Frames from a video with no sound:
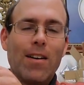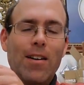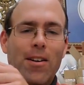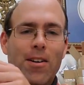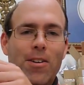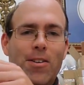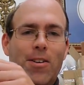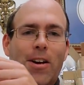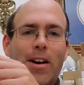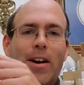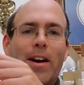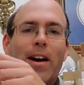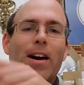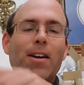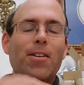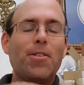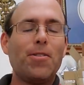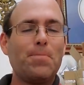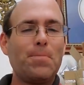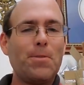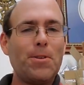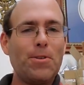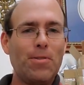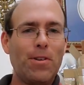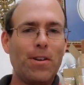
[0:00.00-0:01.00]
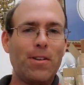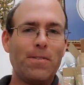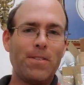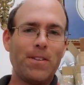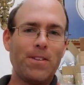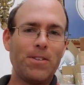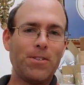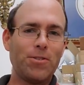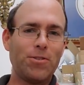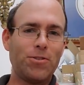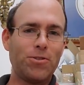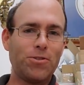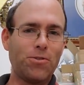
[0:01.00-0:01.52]
Okay, I hope you have
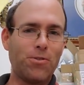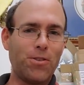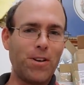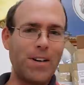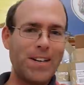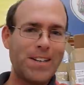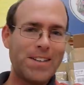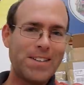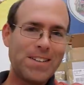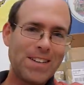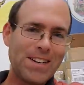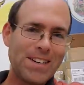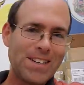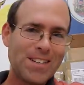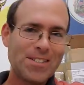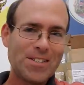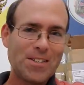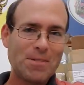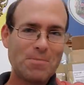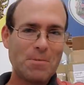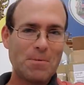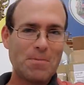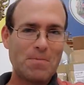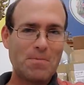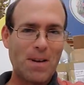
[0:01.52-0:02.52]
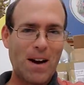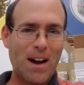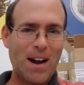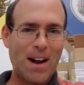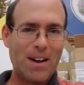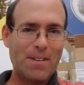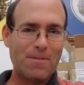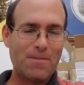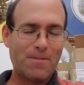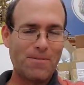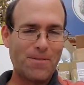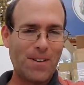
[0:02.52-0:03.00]
enjoyed some of my